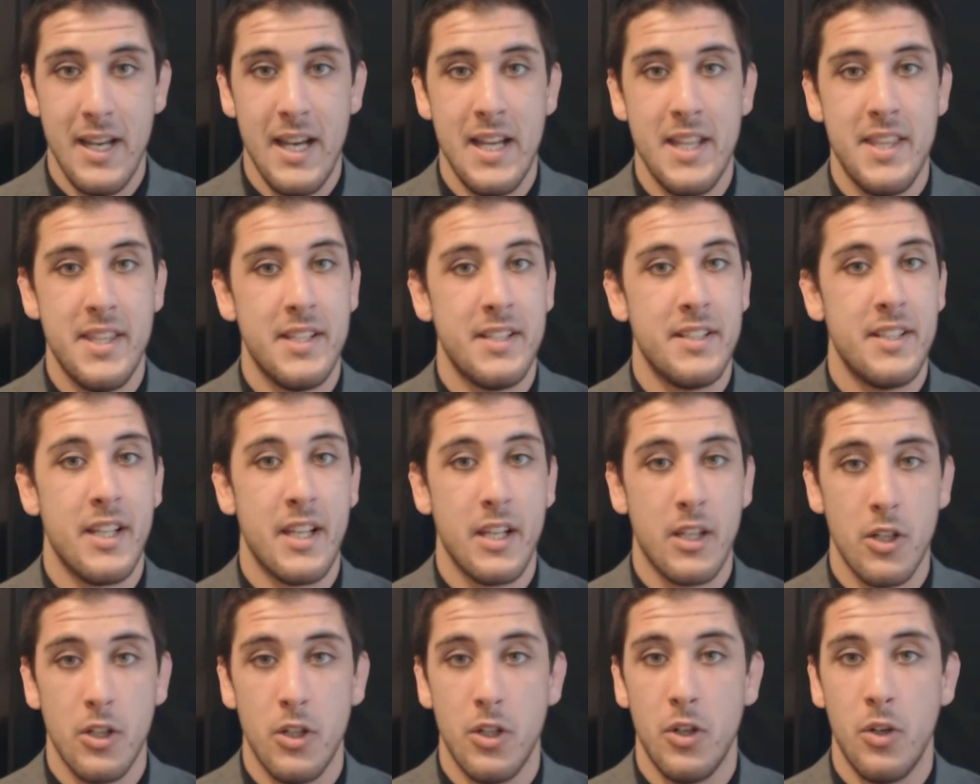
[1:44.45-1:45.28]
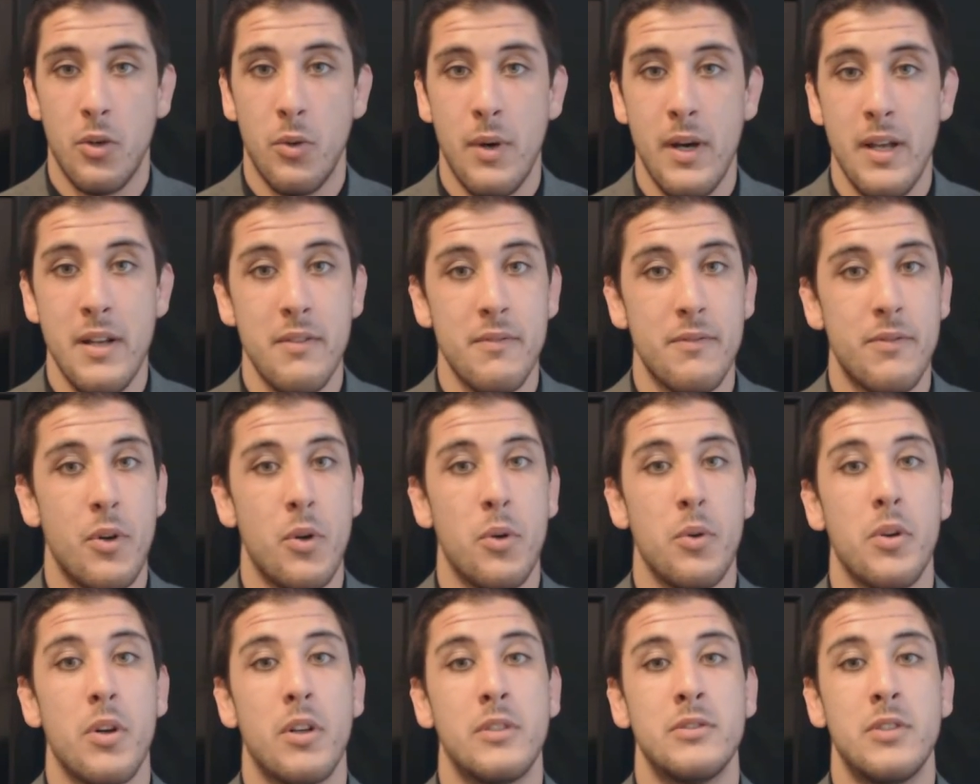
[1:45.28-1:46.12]
and then they go and
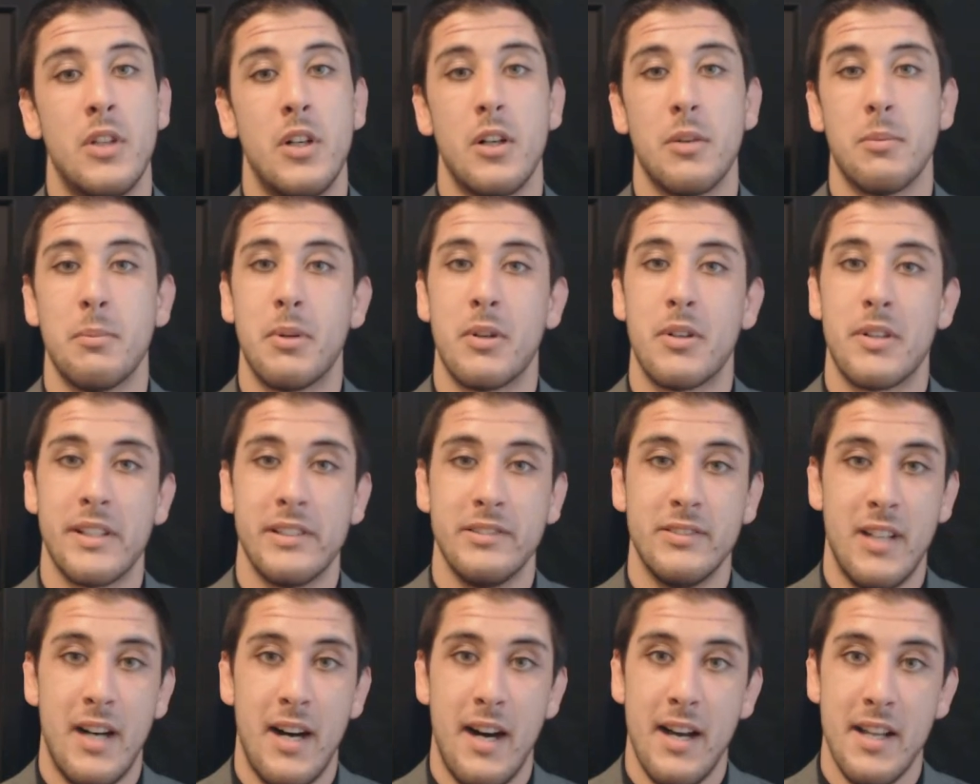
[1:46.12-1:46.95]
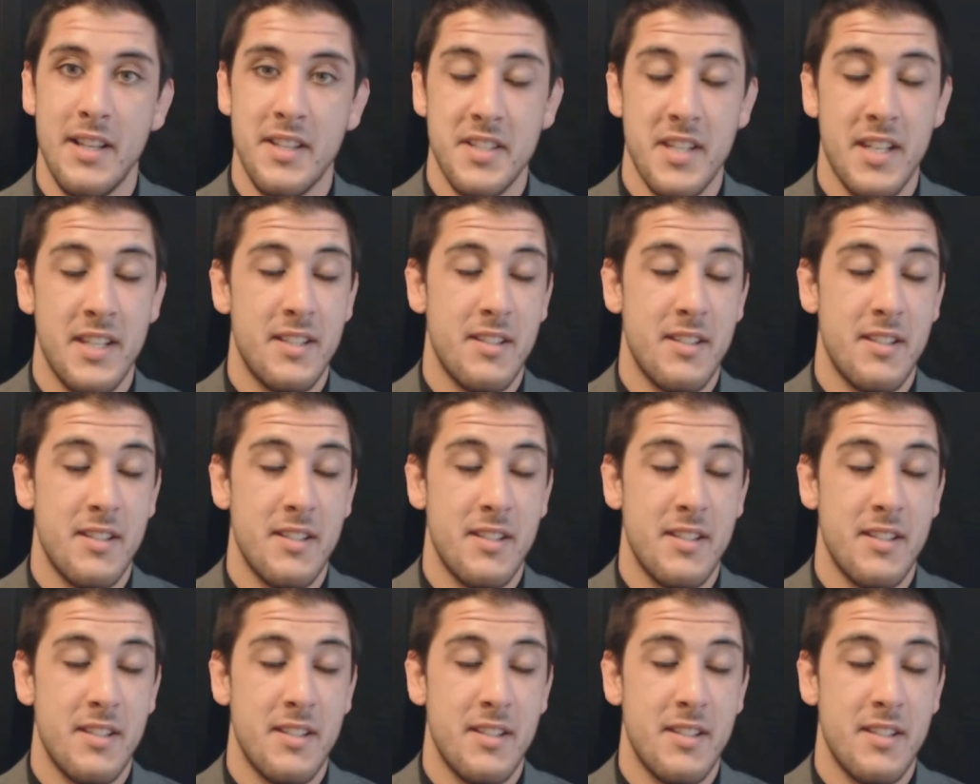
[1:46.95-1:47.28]
vote along party lines,